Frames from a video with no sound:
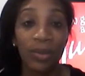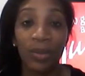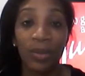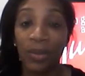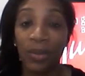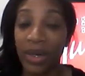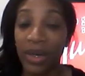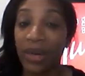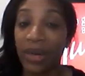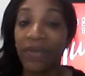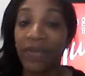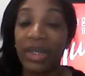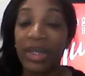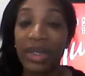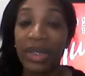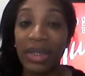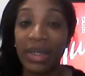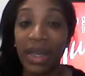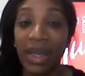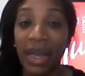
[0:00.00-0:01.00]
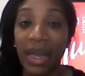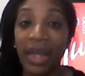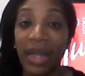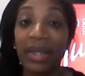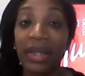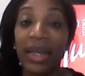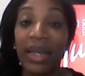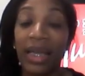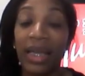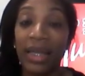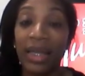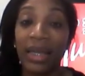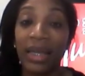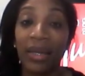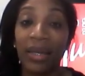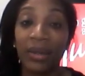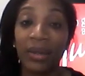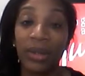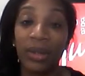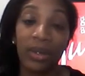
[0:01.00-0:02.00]
whatever she said after they
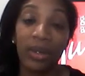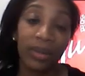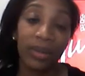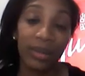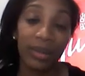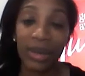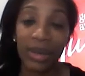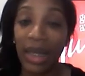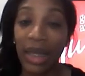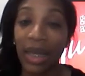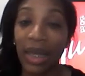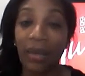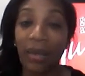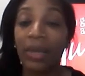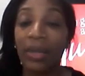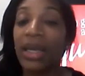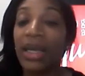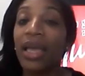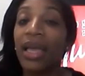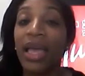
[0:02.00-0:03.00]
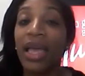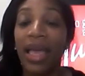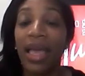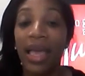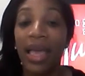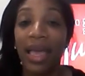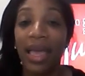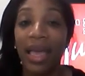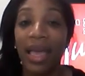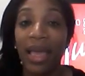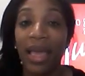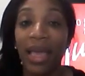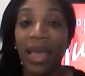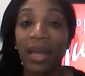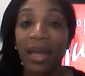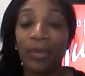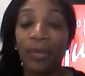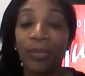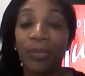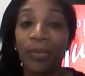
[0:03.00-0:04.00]
killed Sam.
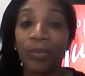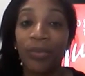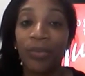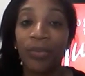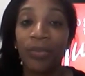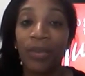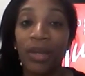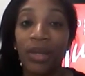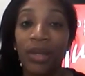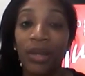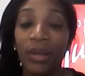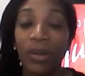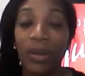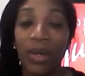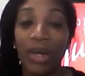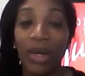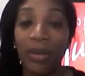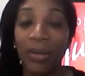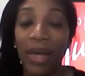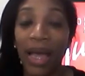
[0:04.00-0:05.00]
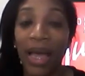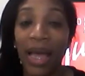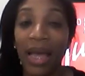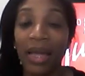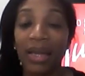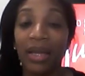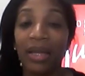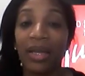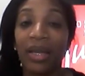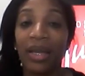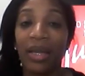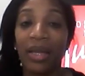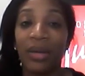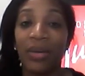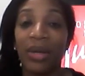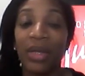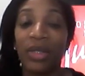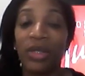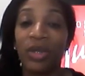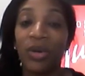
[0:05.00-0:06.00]
And Laura didn't buy it.
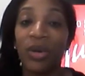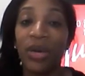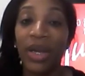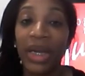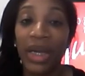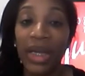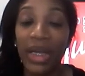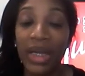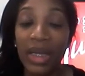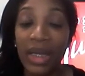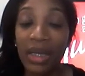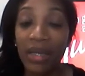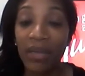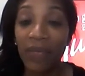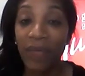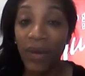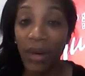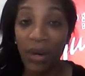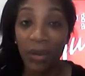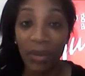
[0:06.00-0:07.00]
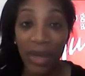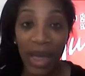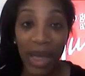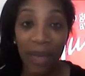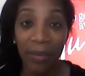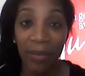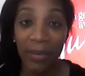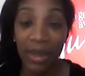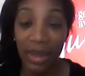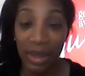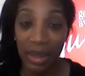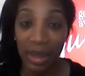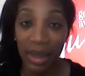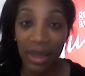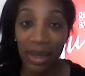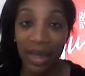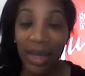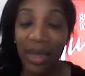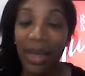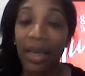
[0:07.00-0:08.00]
Anyway, Zoe's phone got
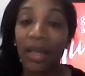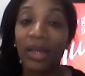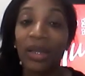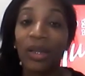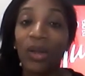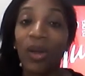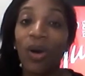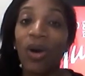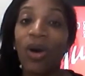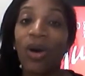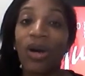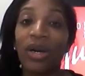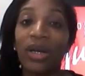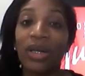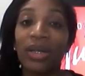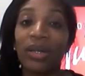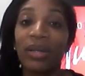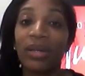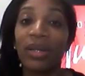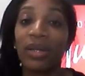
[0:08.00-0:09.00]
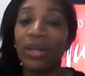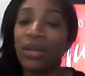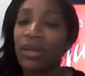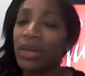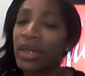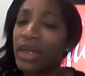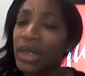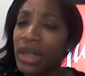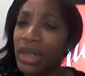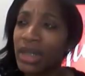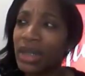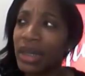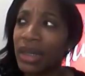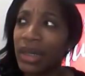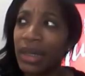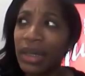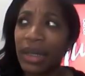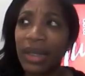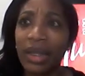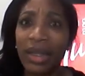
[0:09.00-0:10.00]
missing. Laura, she's a
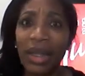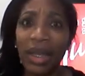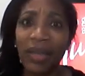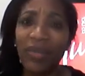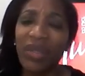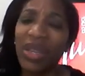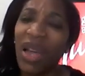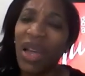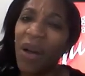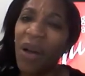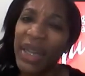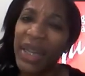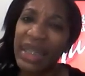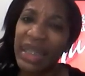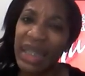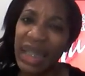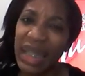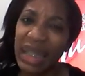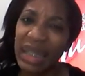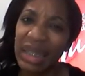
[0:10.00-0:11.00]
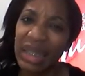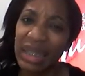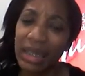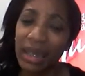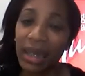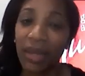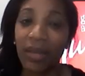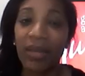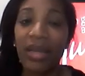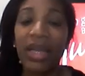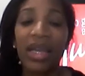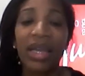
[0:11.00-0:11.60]
good thief. She always stealing stuff.